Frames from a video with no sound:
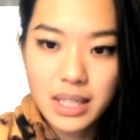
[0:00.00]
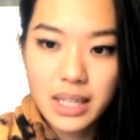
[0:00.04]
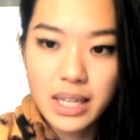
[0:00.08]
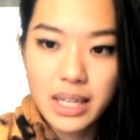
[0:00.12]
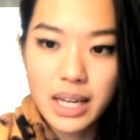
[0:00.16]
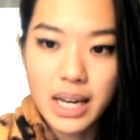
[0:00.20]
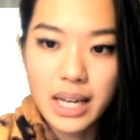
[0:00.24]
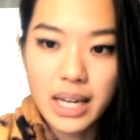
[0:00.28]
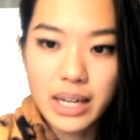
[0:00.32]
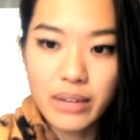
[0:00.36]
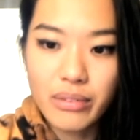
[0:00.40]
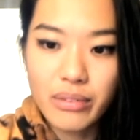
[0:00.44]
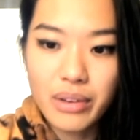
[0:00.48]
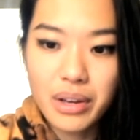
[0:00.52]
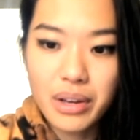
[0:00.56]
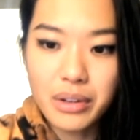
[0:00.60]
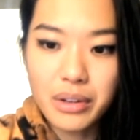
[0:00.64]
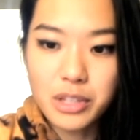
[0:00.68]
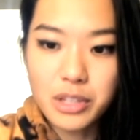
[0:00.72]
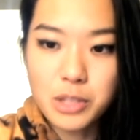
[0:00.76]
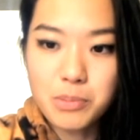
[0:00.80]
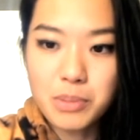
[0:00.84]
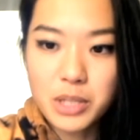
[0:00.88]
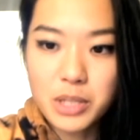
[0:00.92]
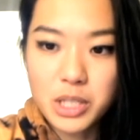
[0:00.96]
And if it
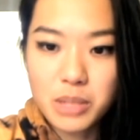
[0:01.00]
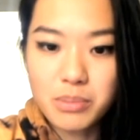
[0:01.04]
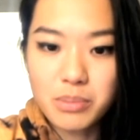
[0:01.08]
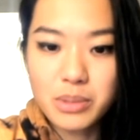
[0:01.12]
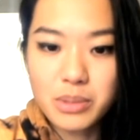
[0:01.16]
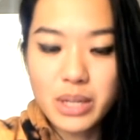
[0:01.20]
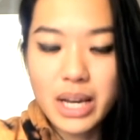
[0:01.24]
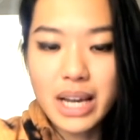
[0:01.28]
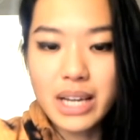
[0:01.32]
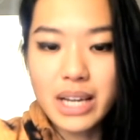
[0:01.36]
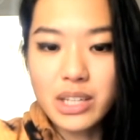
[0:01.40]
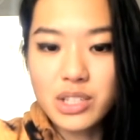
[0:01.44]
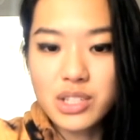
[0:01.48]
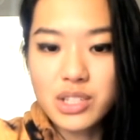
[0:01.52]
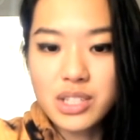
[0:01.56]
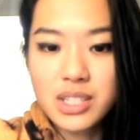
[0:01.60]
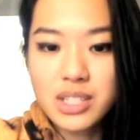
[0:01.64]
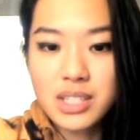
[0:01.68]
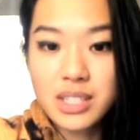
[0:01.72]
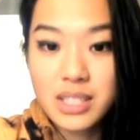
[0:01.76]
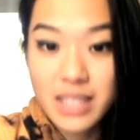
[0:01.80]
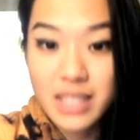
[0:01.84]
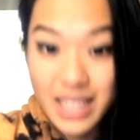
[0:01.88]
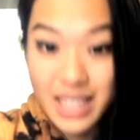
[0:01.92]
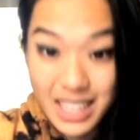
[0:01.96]
goes bishop to
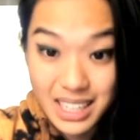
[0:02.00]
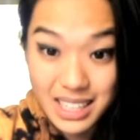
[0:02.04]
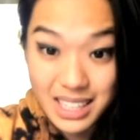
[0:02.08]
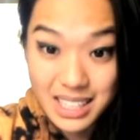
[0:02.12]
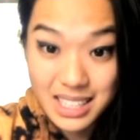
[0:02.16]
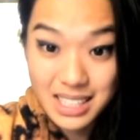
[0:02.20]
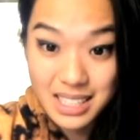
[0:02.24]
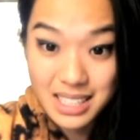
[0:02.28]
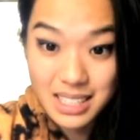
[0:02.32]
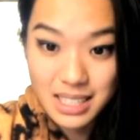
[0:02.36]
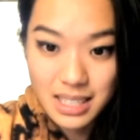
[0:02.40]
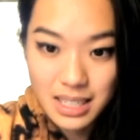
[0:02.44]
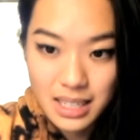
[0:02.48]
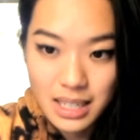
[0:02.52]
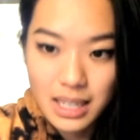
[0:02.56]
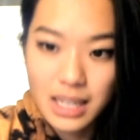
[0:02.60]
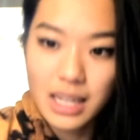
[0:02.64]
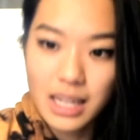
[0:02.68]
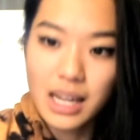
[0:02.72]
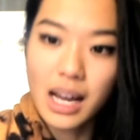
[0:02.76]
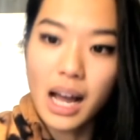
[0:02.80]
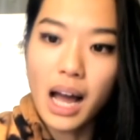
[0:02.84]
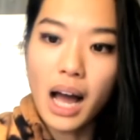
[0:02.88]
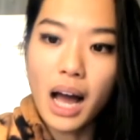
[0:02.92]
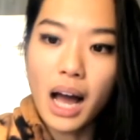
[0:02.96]
h6,
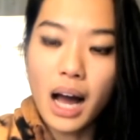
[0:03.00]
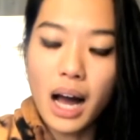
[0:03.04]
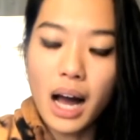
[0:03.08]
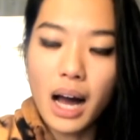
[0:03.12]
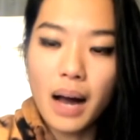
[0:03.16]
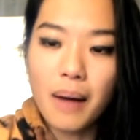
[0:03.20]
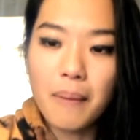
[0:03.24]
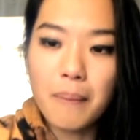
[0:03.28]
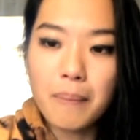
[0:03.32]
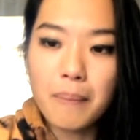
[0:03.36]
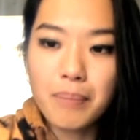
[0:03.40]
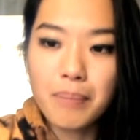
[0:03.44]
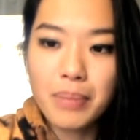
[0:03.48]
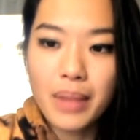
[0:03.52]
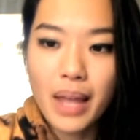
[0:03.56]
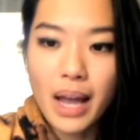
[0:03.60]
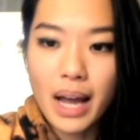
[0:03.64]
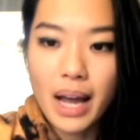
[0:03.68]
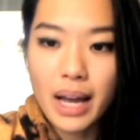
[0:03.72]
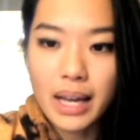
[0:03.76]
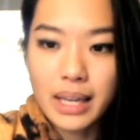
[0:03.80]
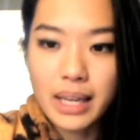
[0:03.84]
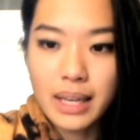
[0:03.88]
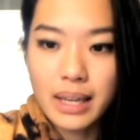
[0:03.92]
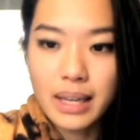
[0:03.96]

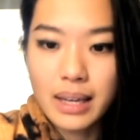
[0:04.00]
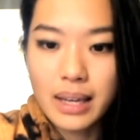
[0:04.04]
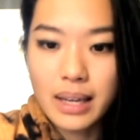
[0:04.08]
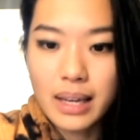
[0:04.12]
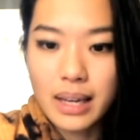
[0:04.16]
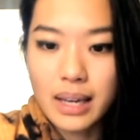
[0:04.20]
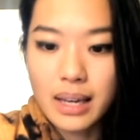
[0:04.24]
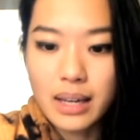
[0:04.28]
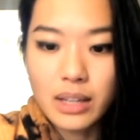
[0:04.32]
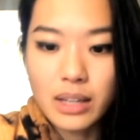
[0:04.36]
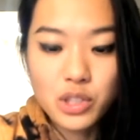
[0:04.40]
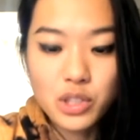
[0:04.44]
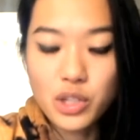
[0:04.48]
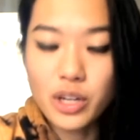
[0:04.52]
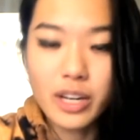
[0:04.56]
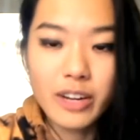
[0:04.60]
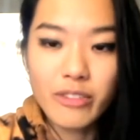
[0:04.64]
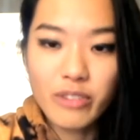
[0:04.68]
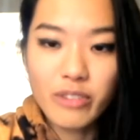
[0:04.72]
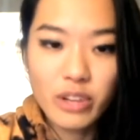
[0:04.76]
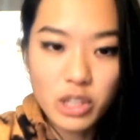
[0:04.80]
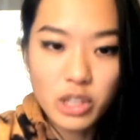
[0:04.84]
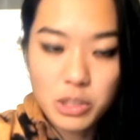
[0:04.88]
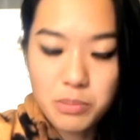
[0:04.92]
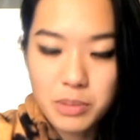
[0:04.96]
I can,
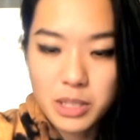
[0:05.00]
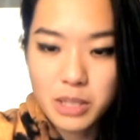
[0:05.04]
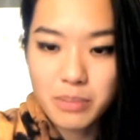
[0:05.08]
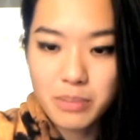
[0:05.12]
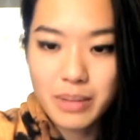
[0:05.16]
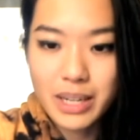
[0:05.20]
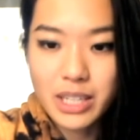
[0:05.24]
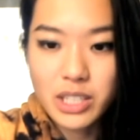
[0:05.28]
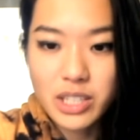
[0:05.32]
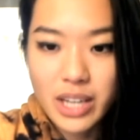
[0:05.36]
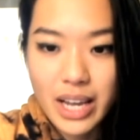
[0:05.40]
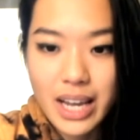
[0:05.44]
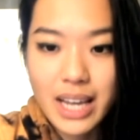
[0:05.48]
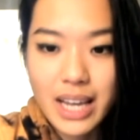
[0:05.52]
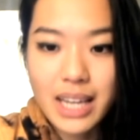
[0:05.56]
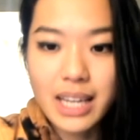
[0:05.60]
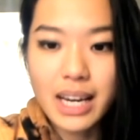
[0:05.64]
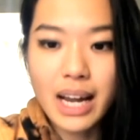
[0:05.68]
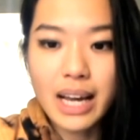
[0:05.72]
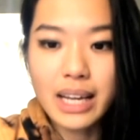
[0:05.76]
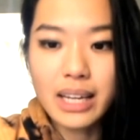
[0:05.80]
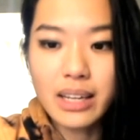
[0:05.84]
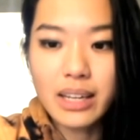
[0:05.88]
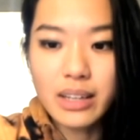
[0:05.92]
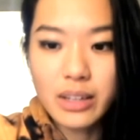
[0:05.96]
if it goes bishop h8,
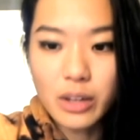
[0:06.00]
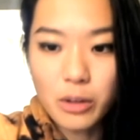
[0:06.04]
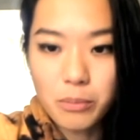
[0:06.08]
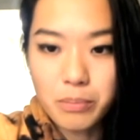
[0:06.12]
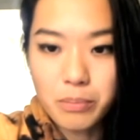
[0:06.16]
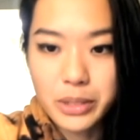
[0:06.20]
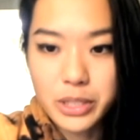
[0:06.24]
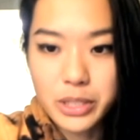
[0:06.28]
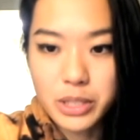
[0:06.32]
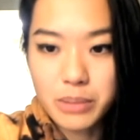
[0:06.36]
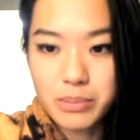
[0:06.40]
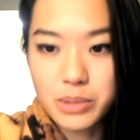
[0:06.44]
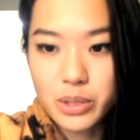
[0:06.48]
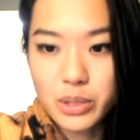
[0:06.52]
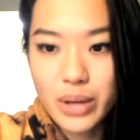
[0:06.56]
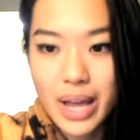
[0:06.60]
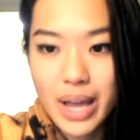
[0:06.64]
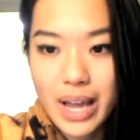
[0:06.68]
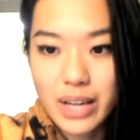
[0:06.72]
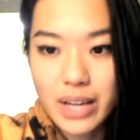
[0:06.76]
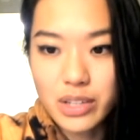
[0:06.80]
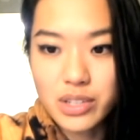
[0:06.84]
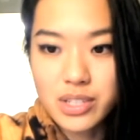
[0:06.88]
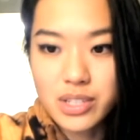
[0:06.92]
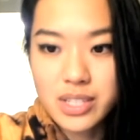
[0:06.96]
I can go bishop to
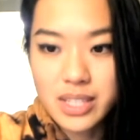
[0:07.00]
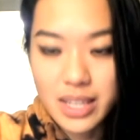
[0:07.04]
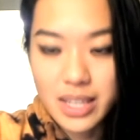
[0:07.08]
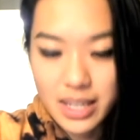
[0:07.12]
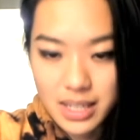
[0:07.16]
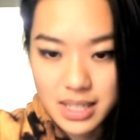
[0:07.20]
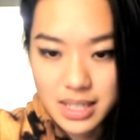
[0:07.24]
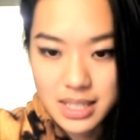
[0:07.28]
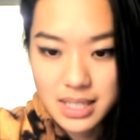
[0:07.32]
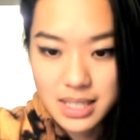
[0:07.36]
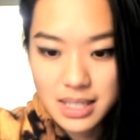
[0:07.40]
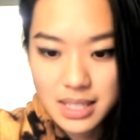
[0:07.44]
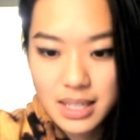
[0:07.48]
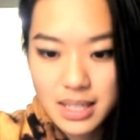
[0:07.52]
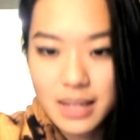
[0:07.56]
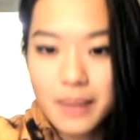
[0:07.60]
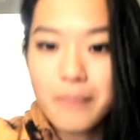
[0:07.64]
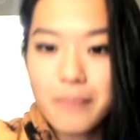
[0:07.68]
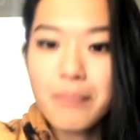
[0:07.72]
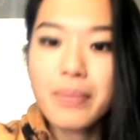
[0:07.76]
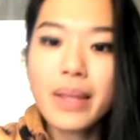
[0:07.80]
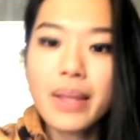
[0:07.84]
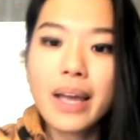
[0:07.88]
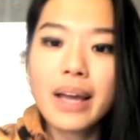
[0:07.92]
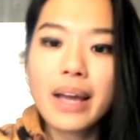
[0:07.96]
h6,
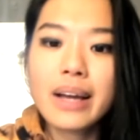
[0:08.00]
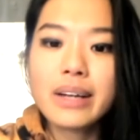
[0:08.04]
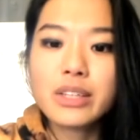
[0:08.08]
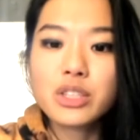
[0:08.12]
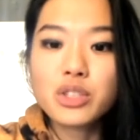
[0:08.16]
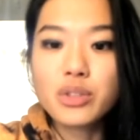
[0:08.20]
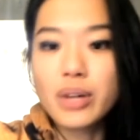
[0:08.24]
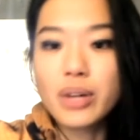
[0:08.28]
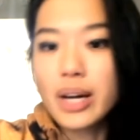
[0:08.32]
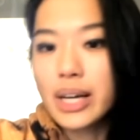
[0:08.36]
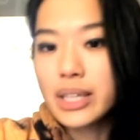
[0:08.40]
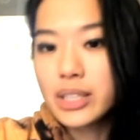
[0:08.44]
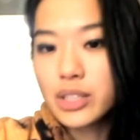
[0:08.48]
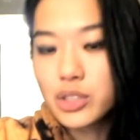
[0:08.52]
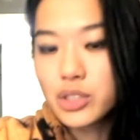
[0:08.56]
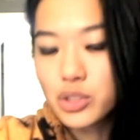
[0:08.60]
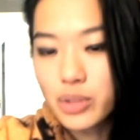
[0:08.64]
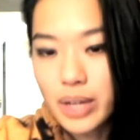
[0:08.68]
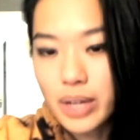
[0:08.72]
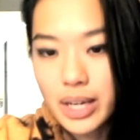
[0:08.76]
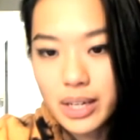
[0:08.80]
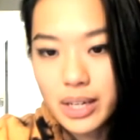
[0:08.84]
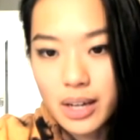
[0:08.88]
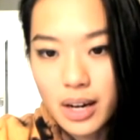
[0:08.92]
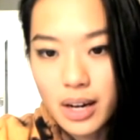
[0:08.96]
trying to
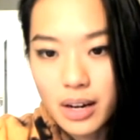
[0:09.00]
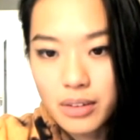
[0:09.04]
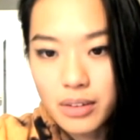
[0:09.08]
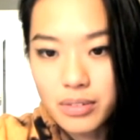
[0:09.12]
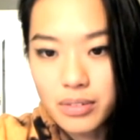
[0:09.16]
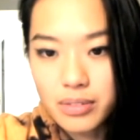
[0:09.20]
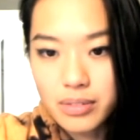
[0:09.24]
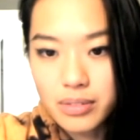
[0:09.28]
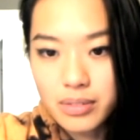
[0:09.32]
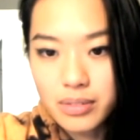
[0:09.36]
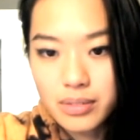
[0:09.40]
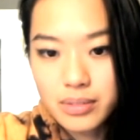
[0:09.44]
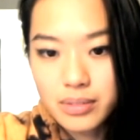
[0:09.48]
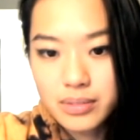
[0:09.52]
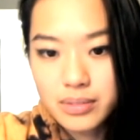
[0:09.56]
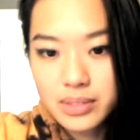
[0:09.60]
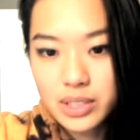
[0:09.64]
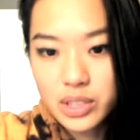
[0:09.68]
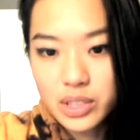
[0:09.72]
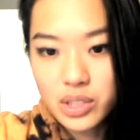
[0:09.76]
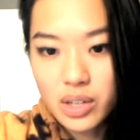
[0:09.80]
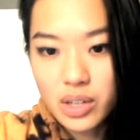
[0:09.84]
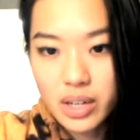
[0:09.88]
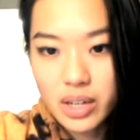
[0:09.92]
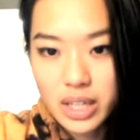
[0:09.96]
trade off
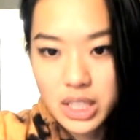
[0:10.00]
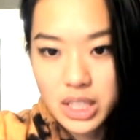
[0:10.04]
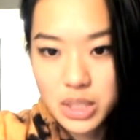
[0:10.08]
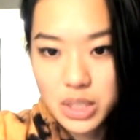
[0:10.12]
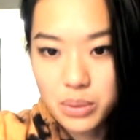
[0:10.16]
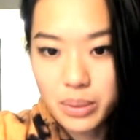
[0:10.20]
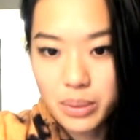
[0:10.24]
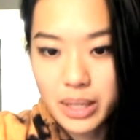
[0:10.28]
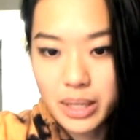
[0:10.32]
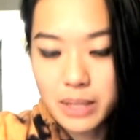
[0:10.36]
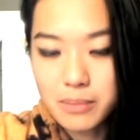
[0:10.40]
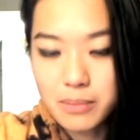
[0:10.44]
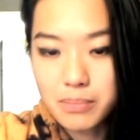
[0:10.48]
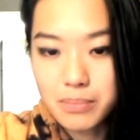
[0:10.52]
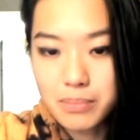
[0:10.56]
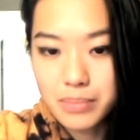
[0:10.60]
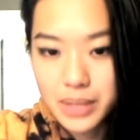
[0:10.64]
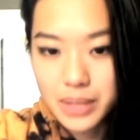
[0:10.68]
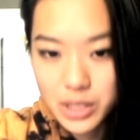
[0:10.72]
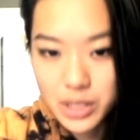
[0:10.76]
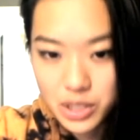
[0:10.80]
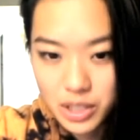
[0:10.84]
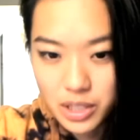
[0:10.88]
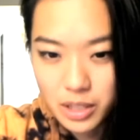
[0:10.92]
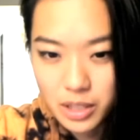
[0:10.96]
the dark squared
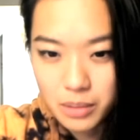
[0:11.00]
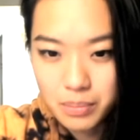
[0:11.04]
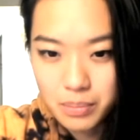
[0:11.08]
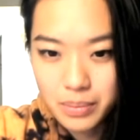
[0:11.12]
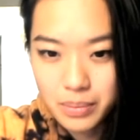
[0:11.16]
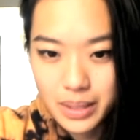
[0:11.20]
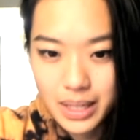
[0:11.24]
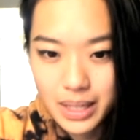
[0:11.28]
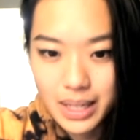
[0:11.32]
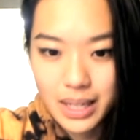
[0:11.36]
bishop.